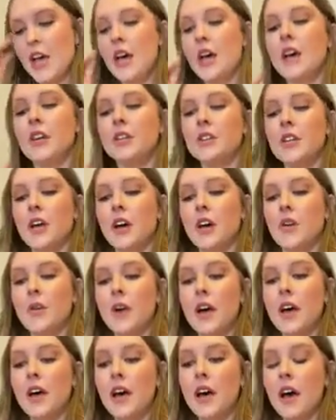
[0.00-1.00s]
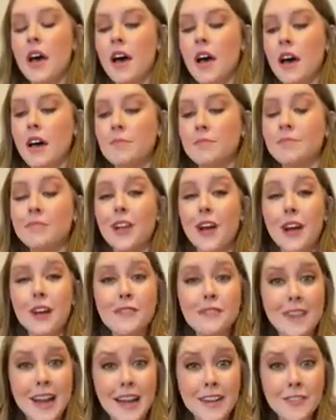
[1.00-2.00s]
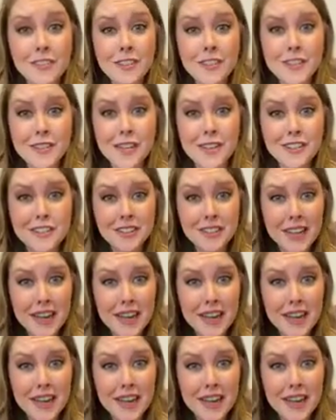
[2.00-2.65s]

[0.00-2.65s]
So our final discussion,